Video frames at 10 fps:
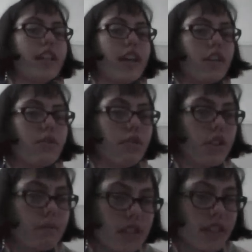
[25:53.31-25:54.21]
They look
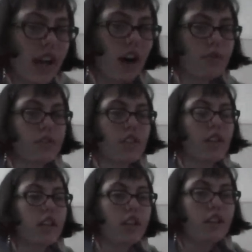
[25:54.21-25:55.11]
for themselves.
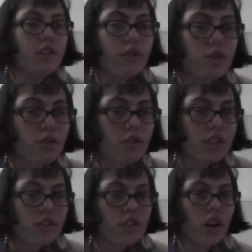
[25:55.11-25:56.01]

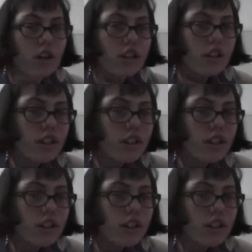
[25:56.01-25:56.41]
Individualists are